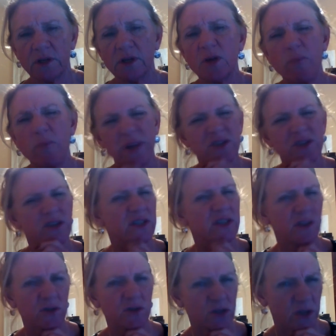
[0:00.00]
mentioned,
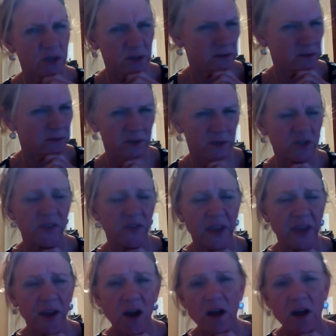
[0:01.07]
so should, should they
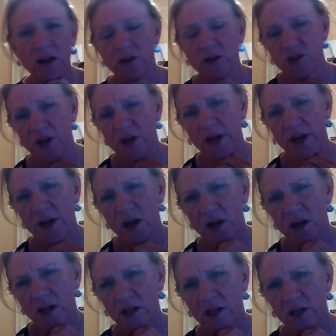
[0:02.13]
call or should I
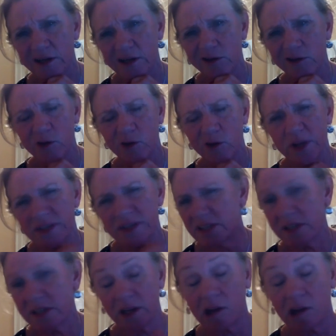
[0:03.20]
call or I don't know what is this
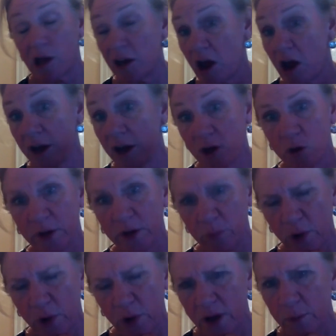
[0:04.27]
a, an ongoing
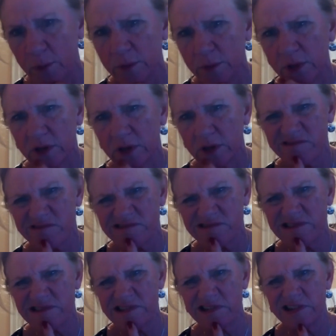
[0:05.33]
problem or
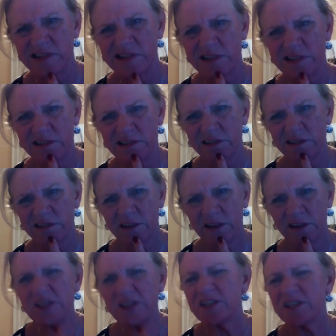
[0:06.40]

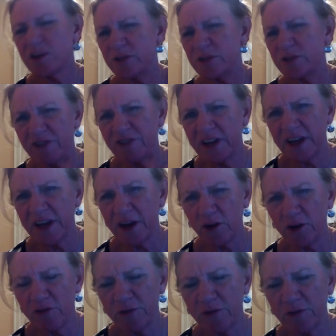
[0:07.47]
I just um, it's funny I
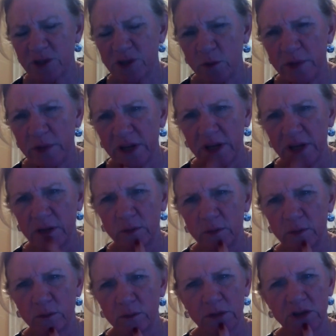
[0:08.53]
heard from so many
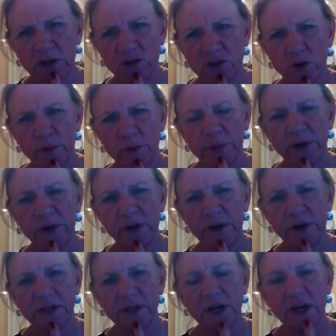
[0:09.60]
in a short period of
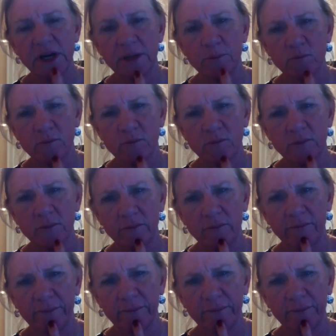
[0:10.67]
time. I